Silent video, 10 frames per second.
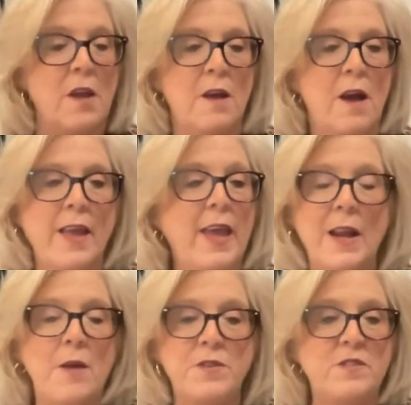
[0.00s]
I can't
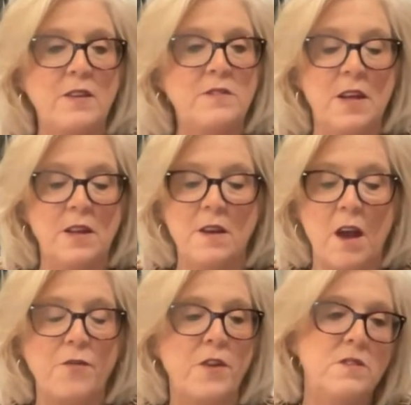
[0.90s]
emphasize that
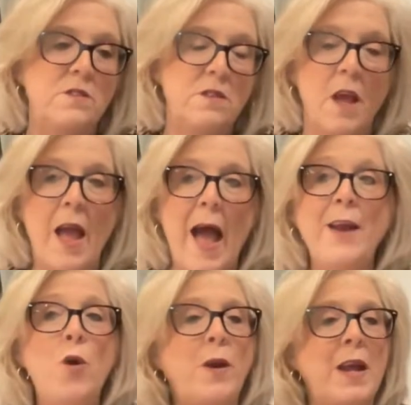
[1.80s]
enough, because I
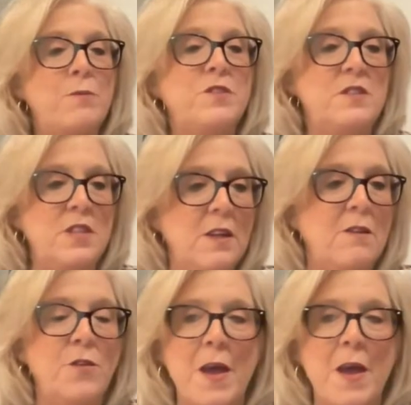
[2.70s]
know when I was a dealer,